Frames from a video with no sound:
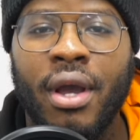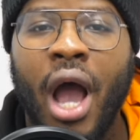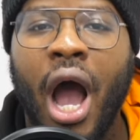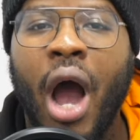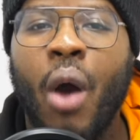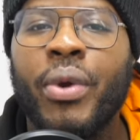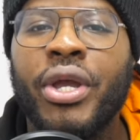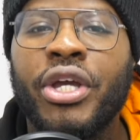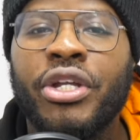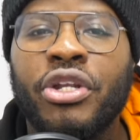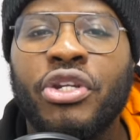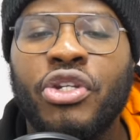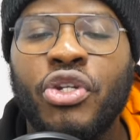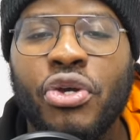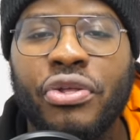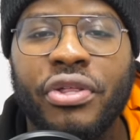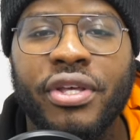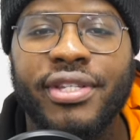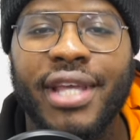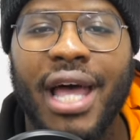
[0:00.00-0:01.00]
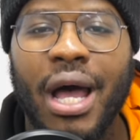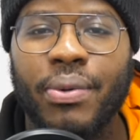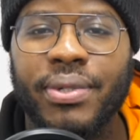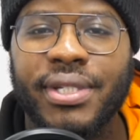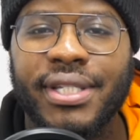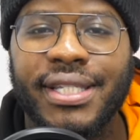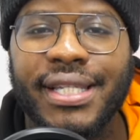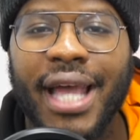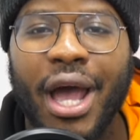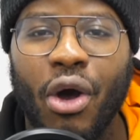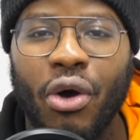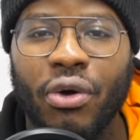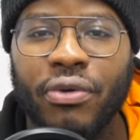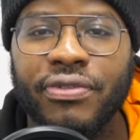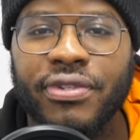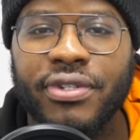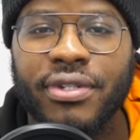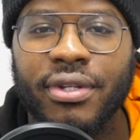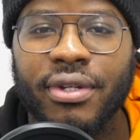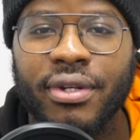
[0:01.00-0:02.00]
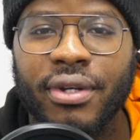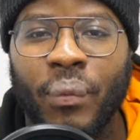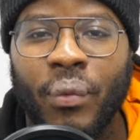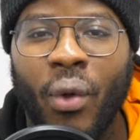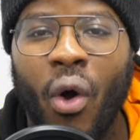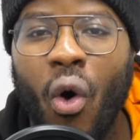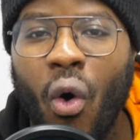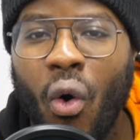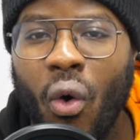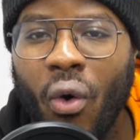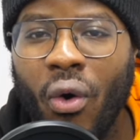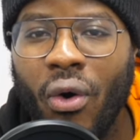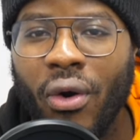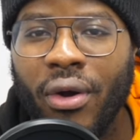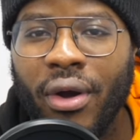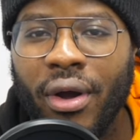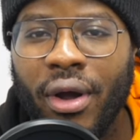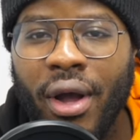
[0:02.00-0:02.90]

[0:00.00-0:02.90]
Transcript: Are we going to do this ourselves or